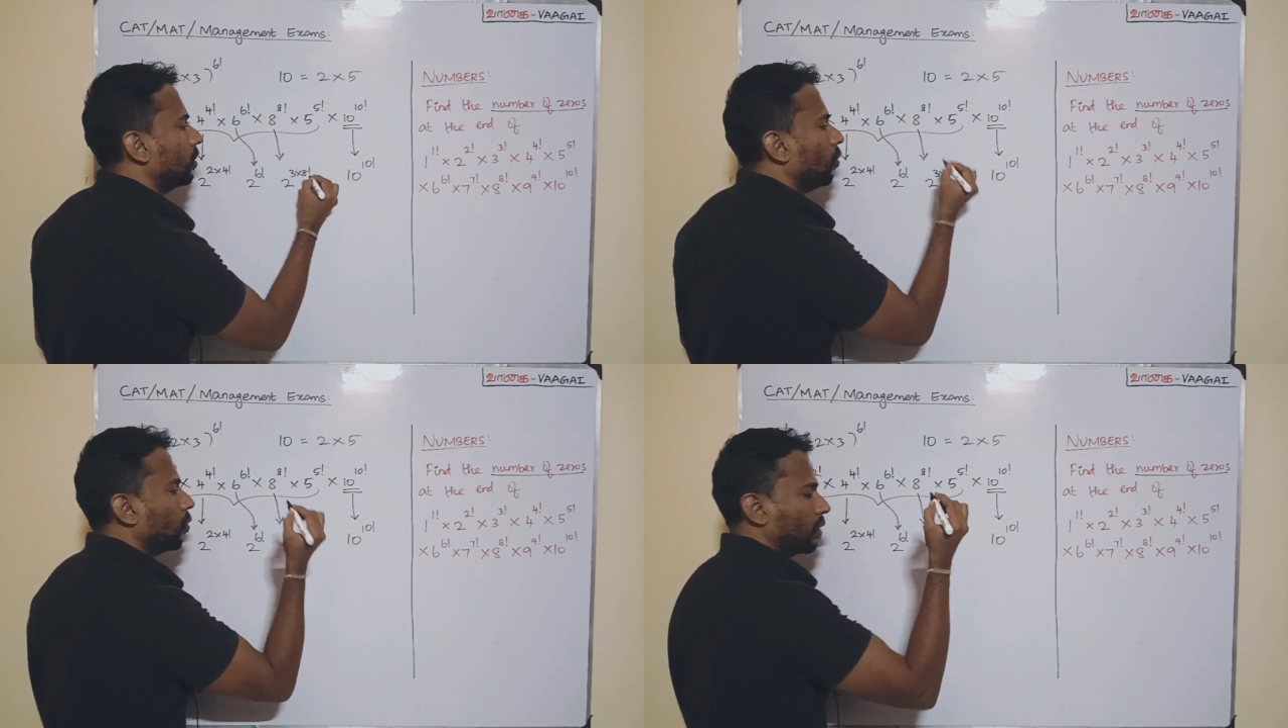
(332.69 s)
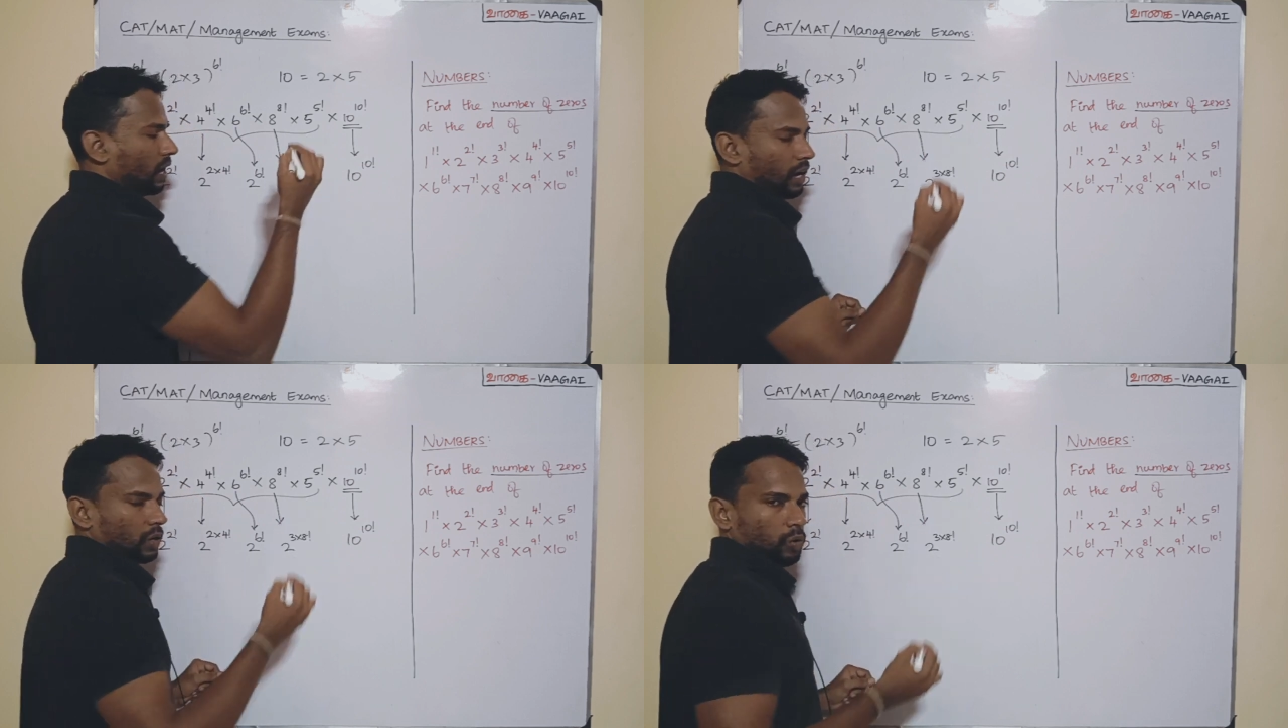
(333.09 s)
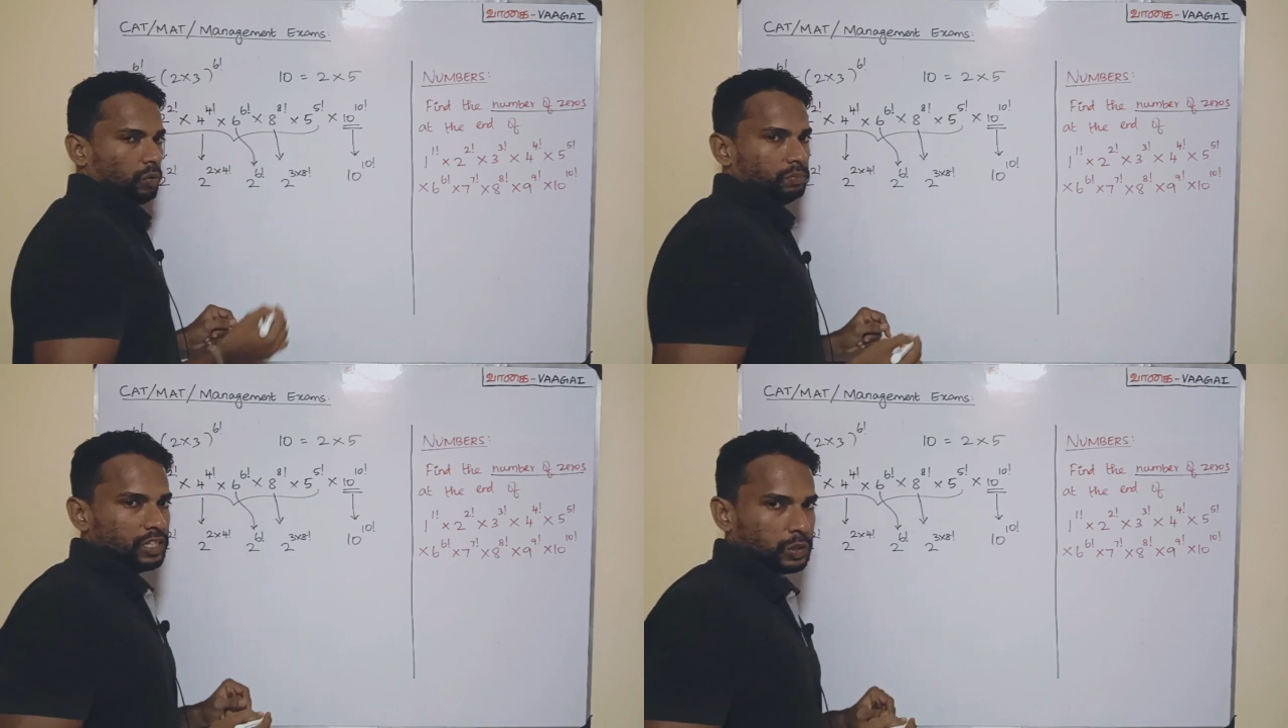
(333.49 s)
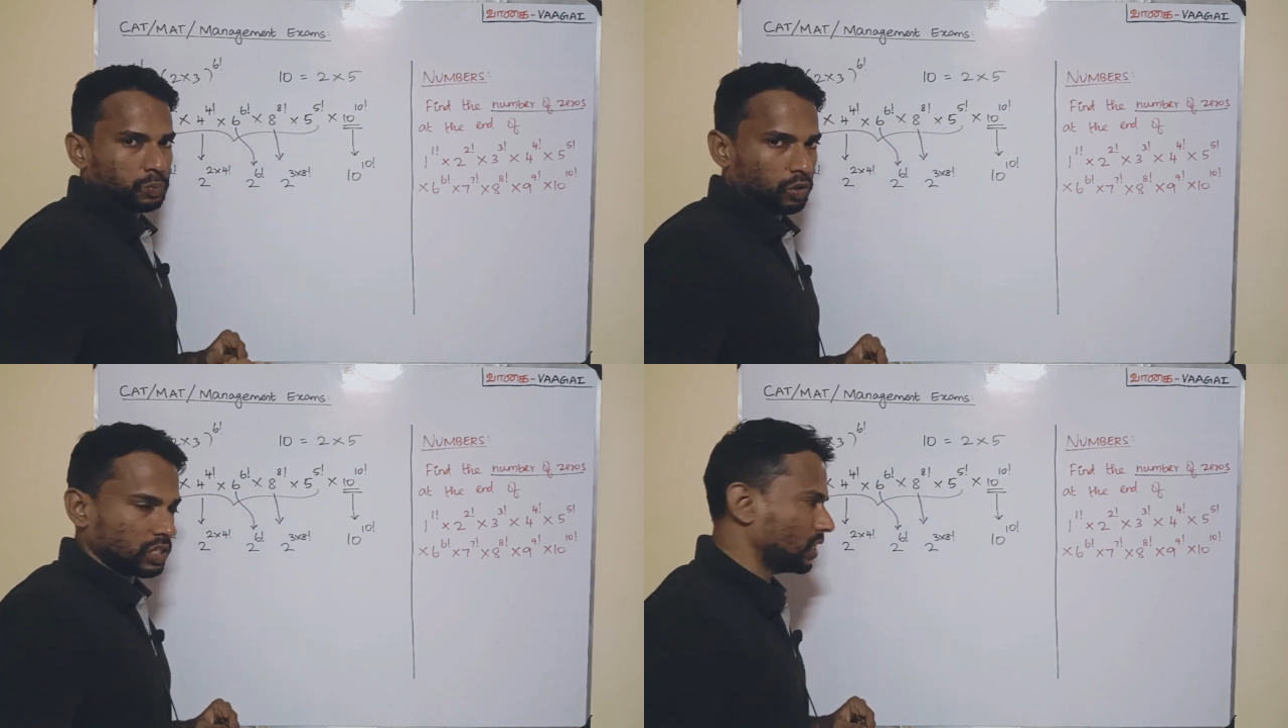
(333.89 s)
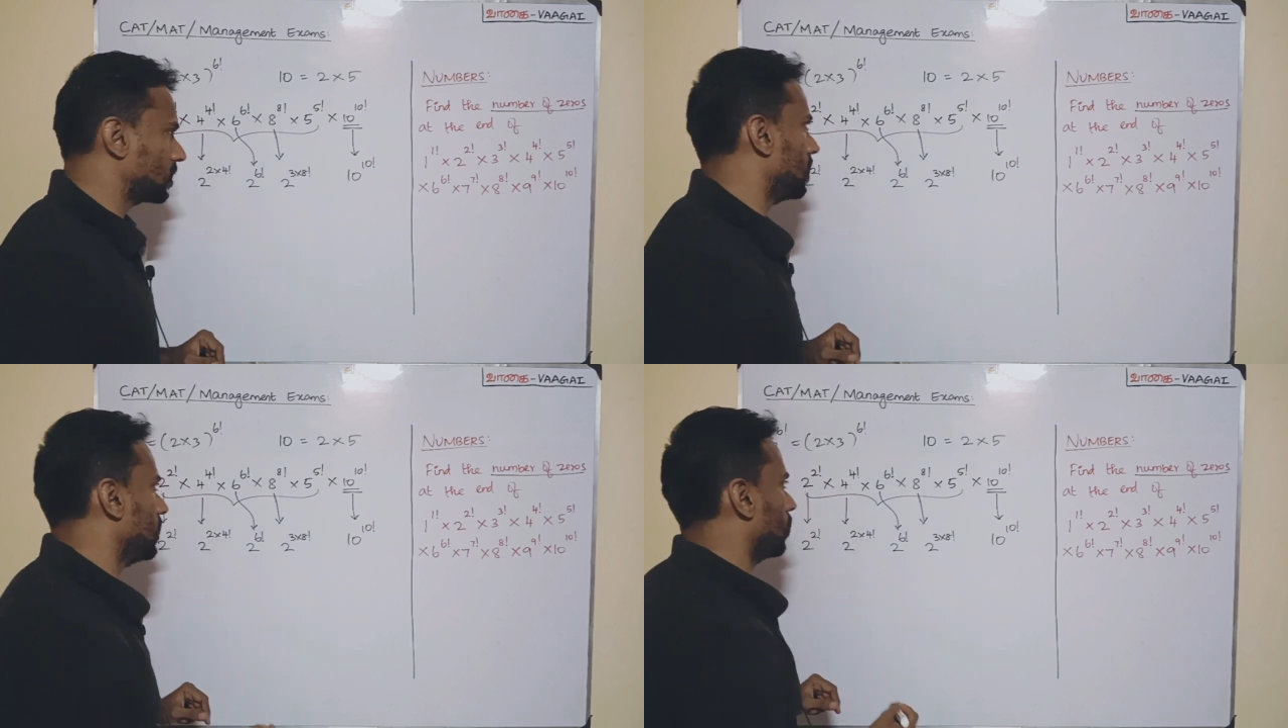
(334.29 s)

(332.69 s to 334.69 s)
Okay, I hope this process is clear.